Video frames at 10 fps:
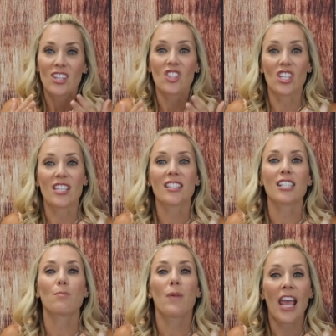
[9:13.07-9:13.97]

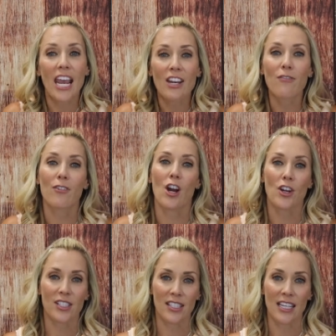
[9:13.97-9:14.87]
Jesus paid for
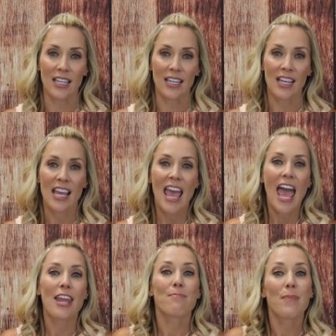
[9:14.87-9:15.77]
our sin
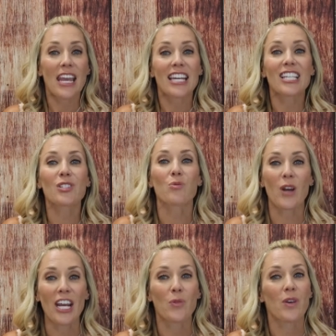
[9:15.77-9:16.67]
and made us
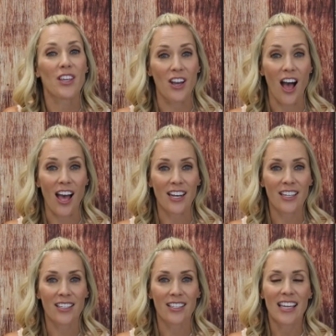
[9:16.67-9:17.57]
right with God.